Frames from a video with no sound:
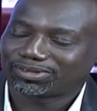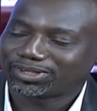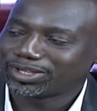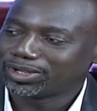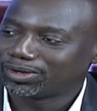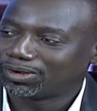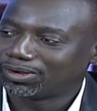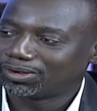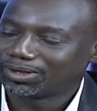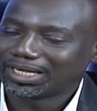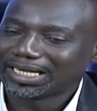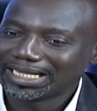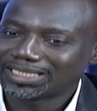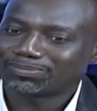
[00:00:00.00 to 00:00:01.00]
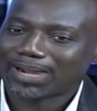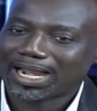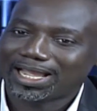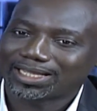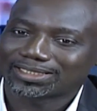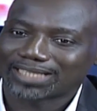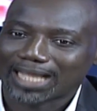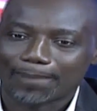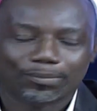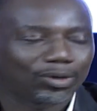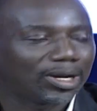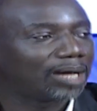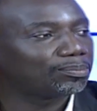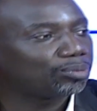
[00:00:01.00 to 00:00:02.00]
leads by
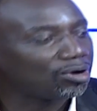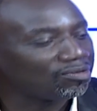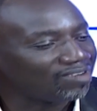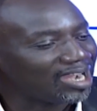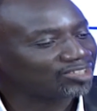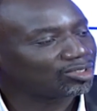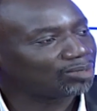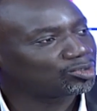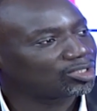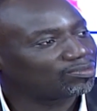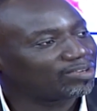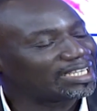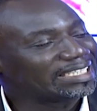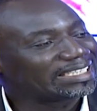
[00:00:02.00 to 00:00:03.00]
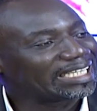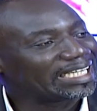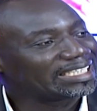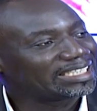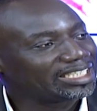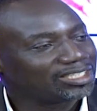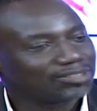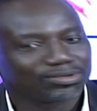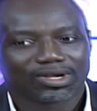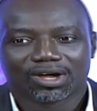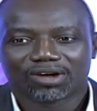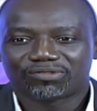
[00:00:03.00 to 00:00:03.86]
example and provides some sort of an incentive